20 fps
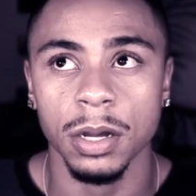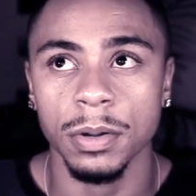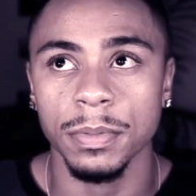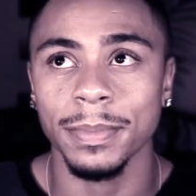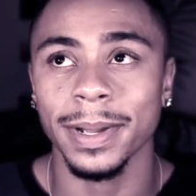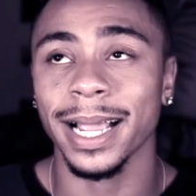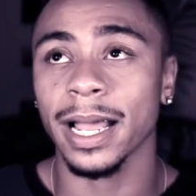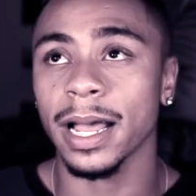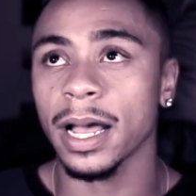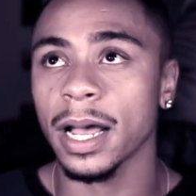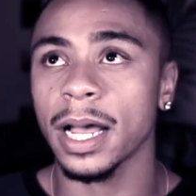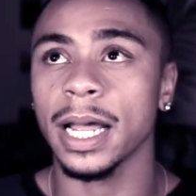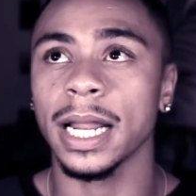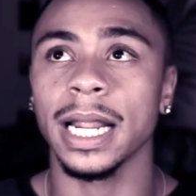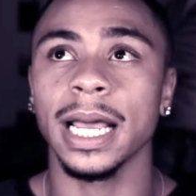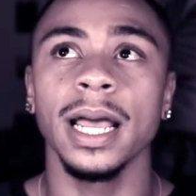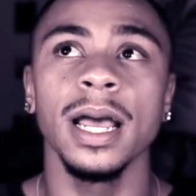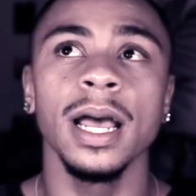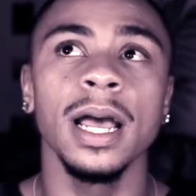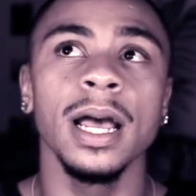my God,
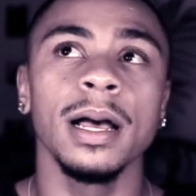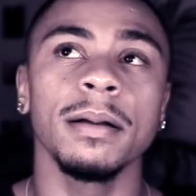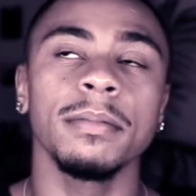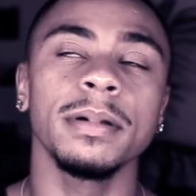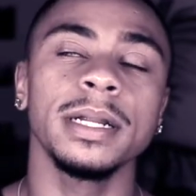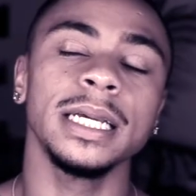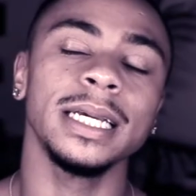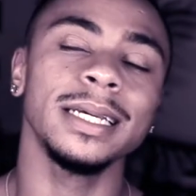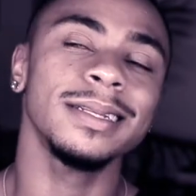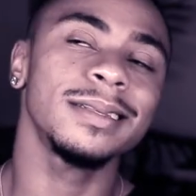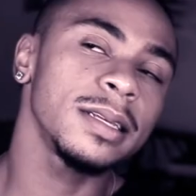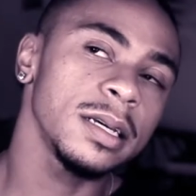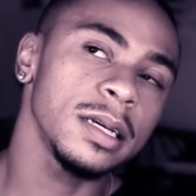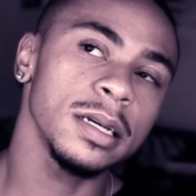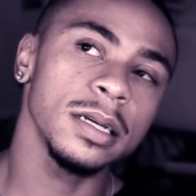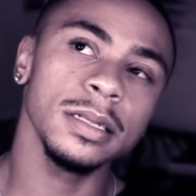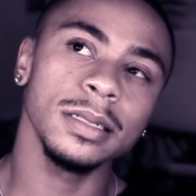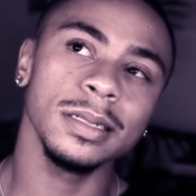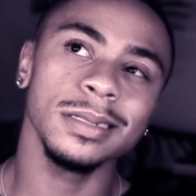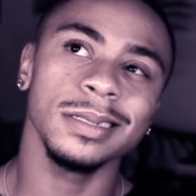I'm gonna eat
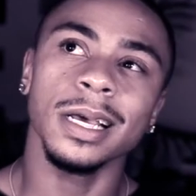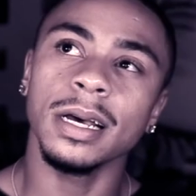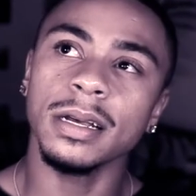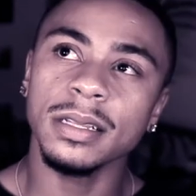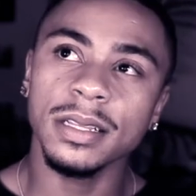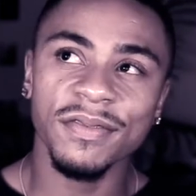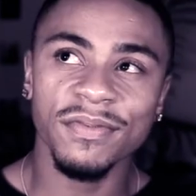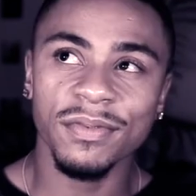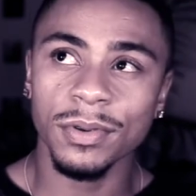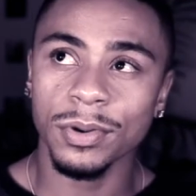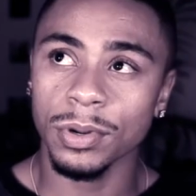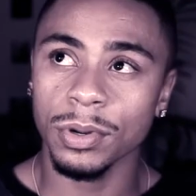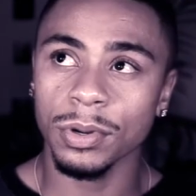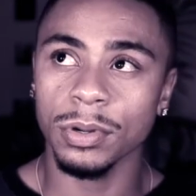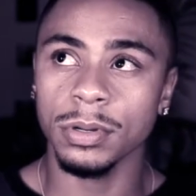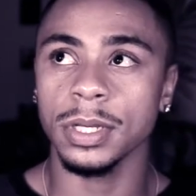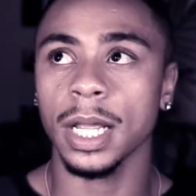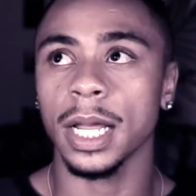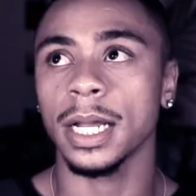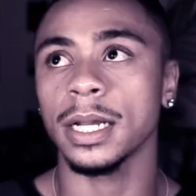this healthy
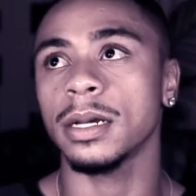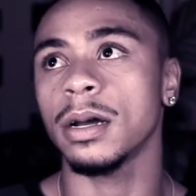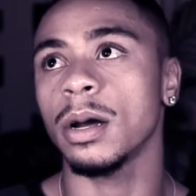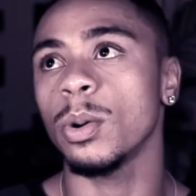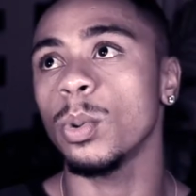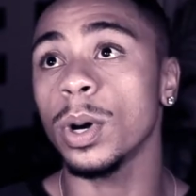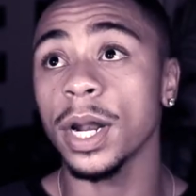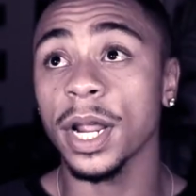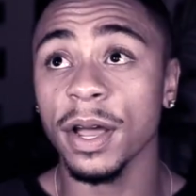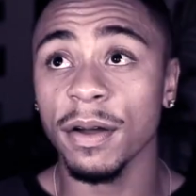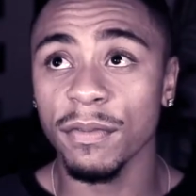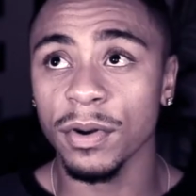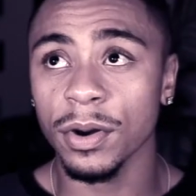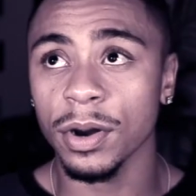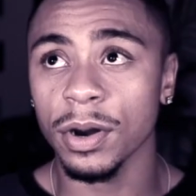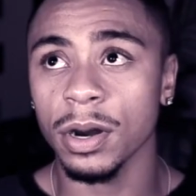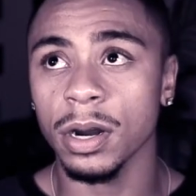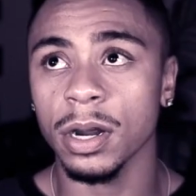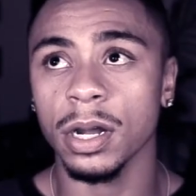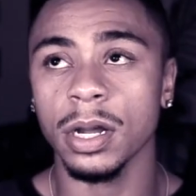food, like,
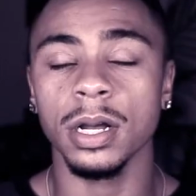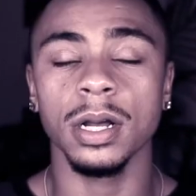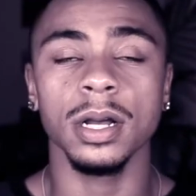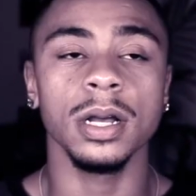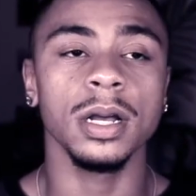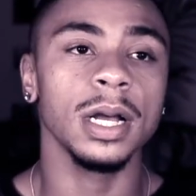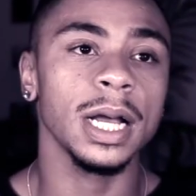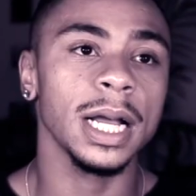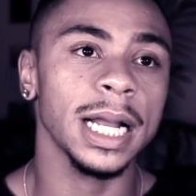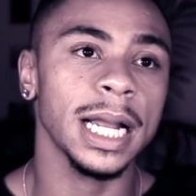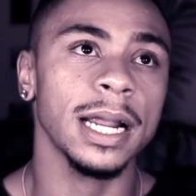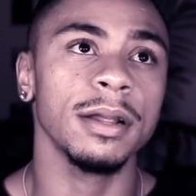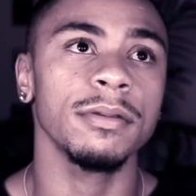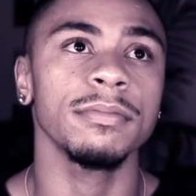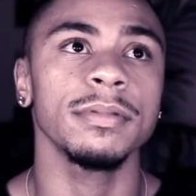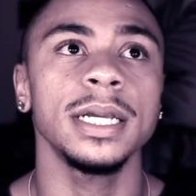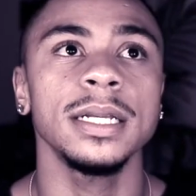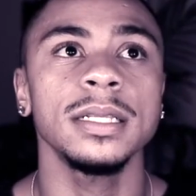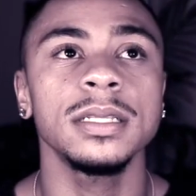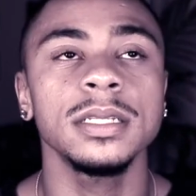whatever. Ugh, I gotta
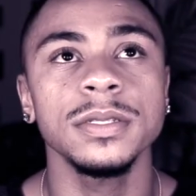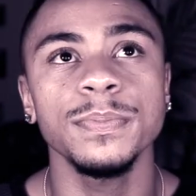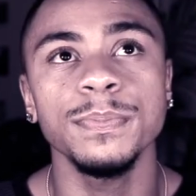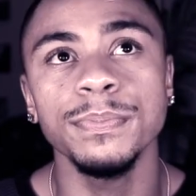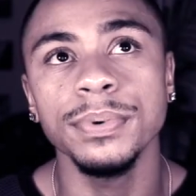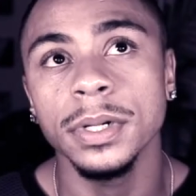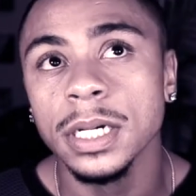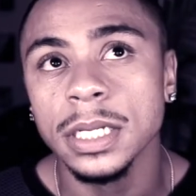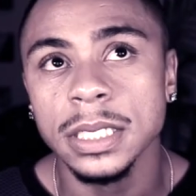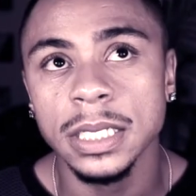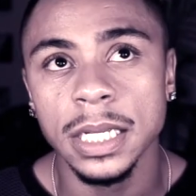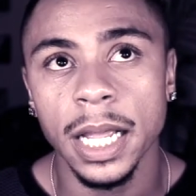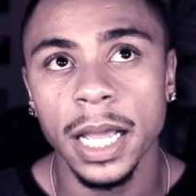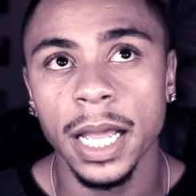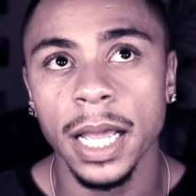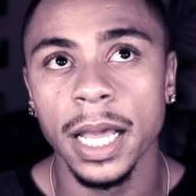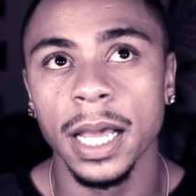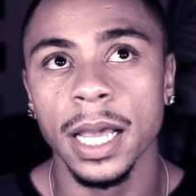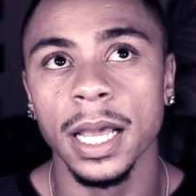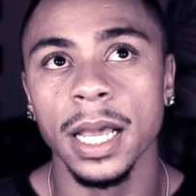read this book
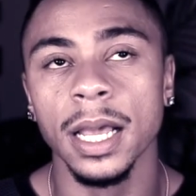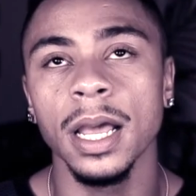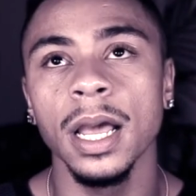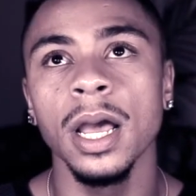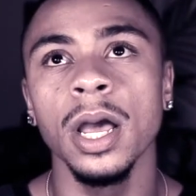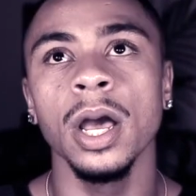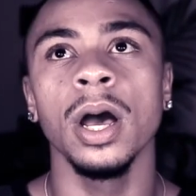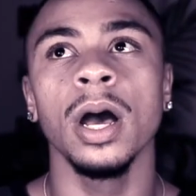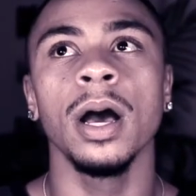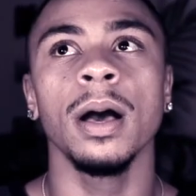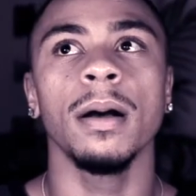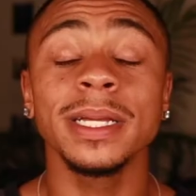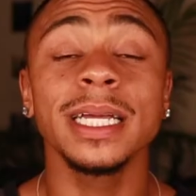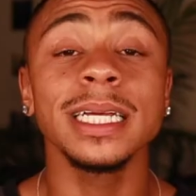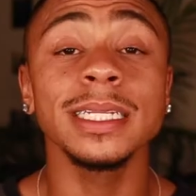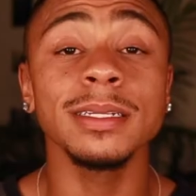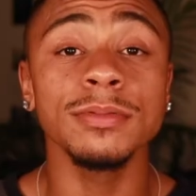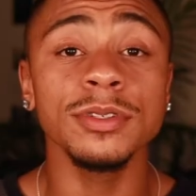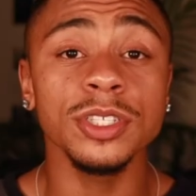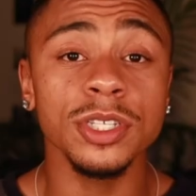today. Because
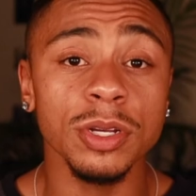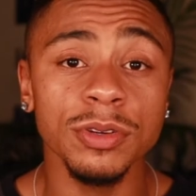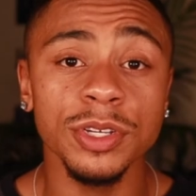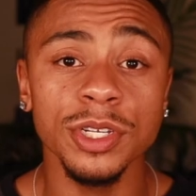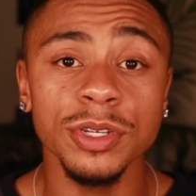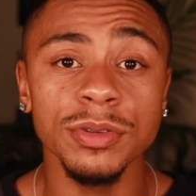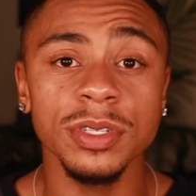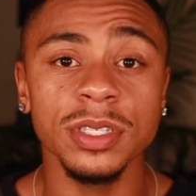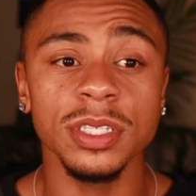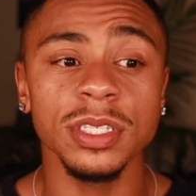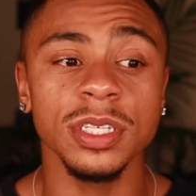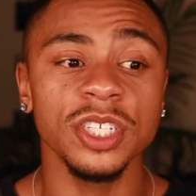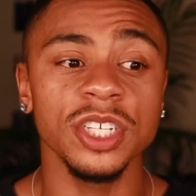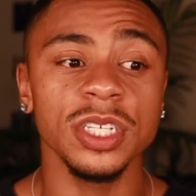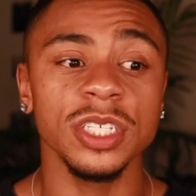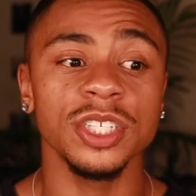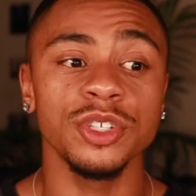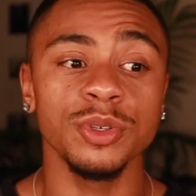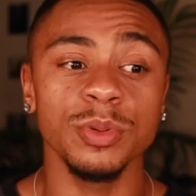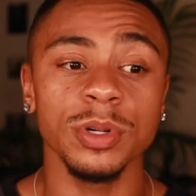I was so used to
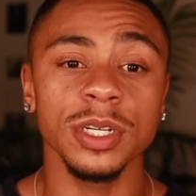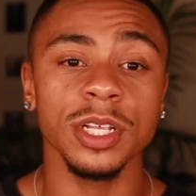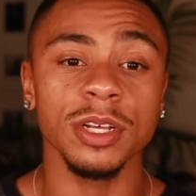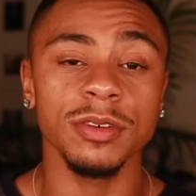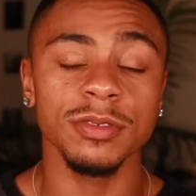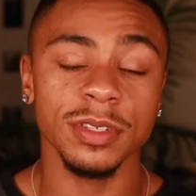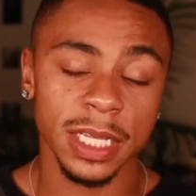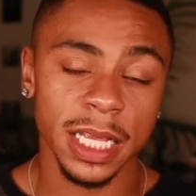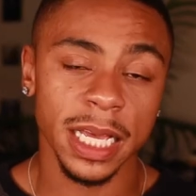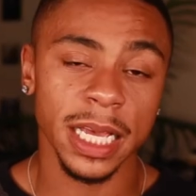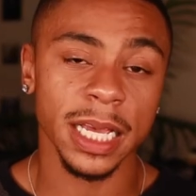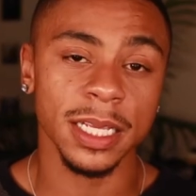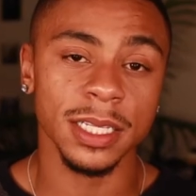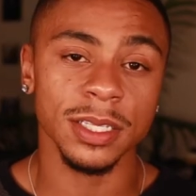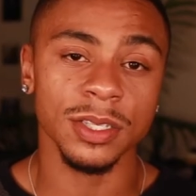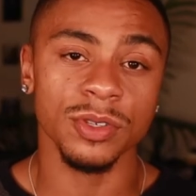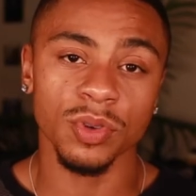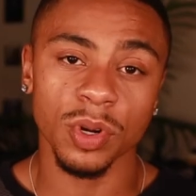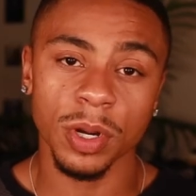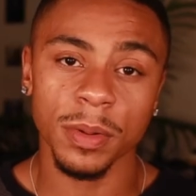just doing those
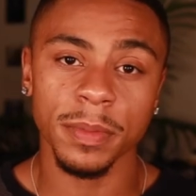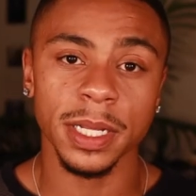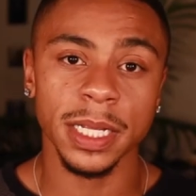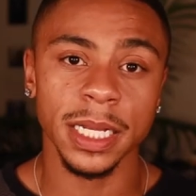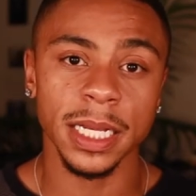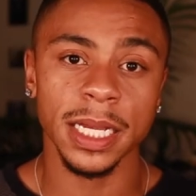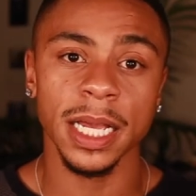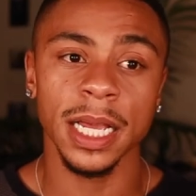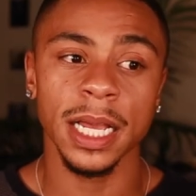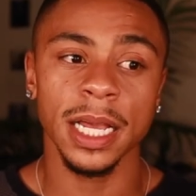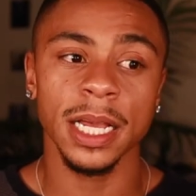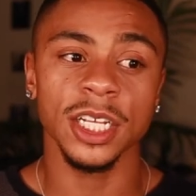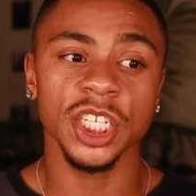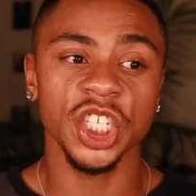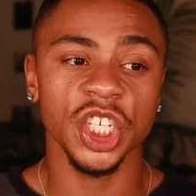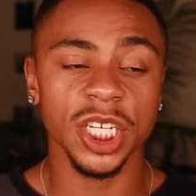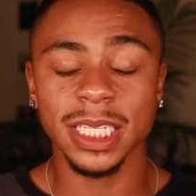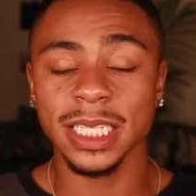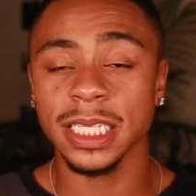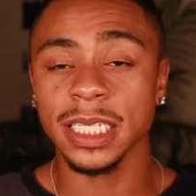things normally
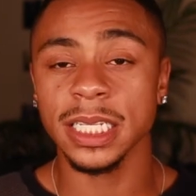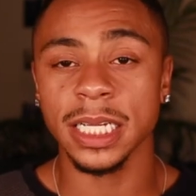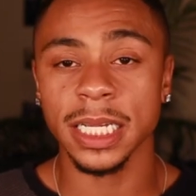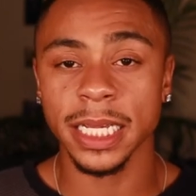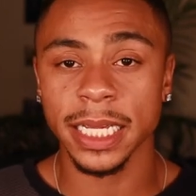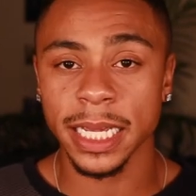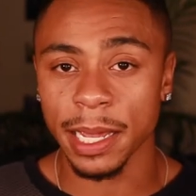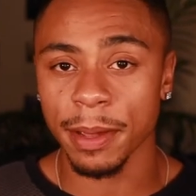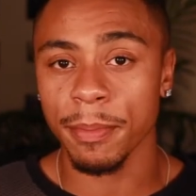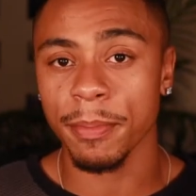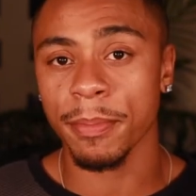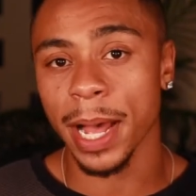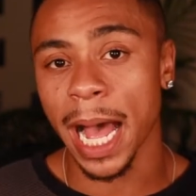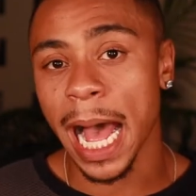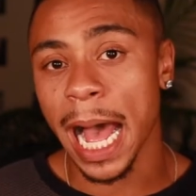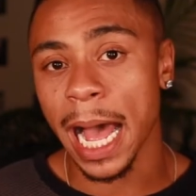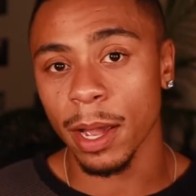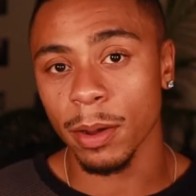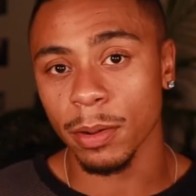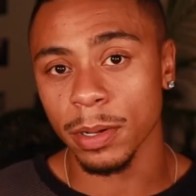just to get
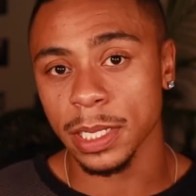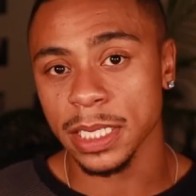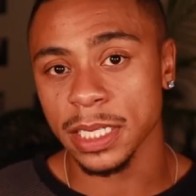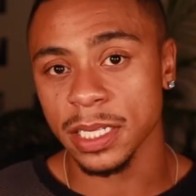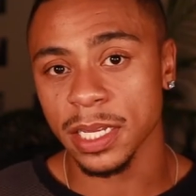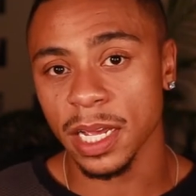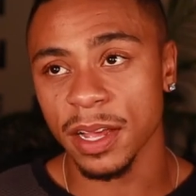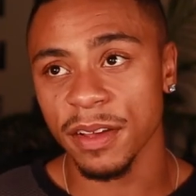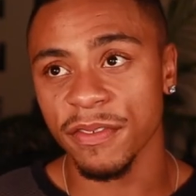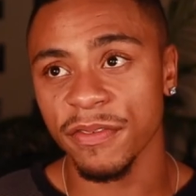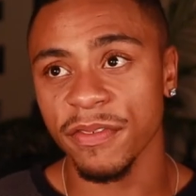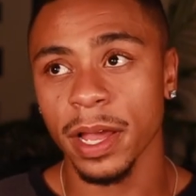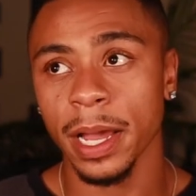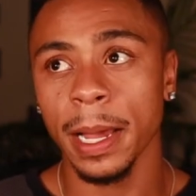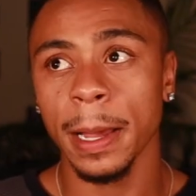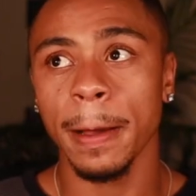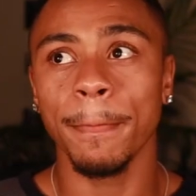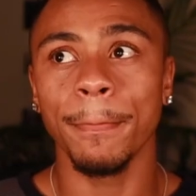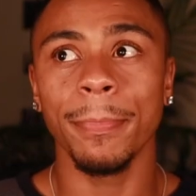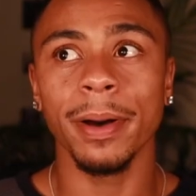by with stuff.
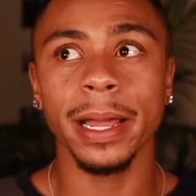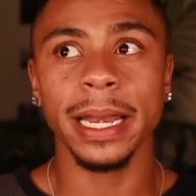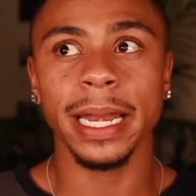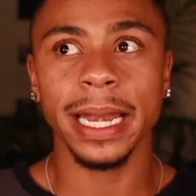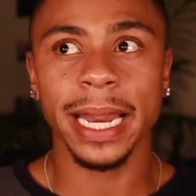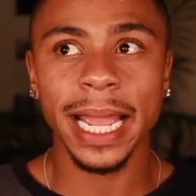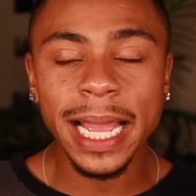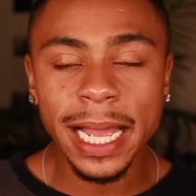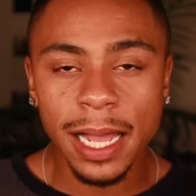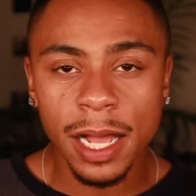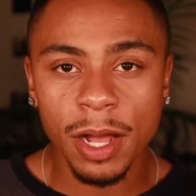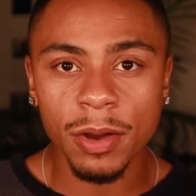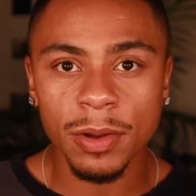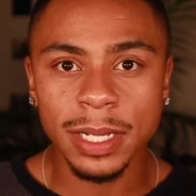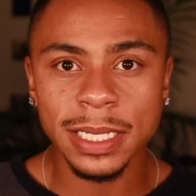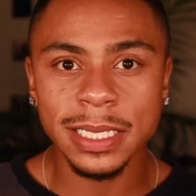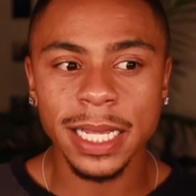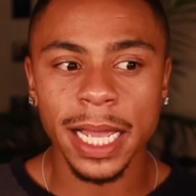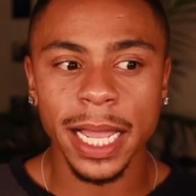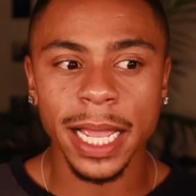But now,
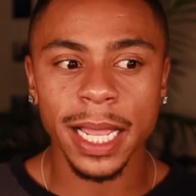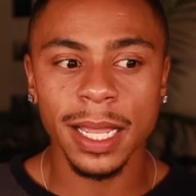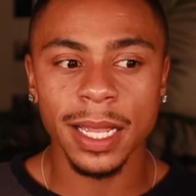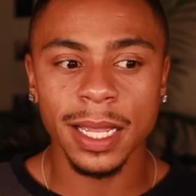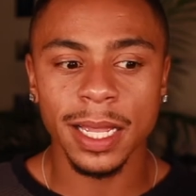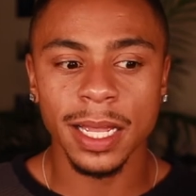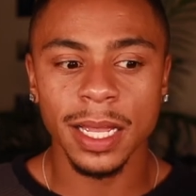it's like,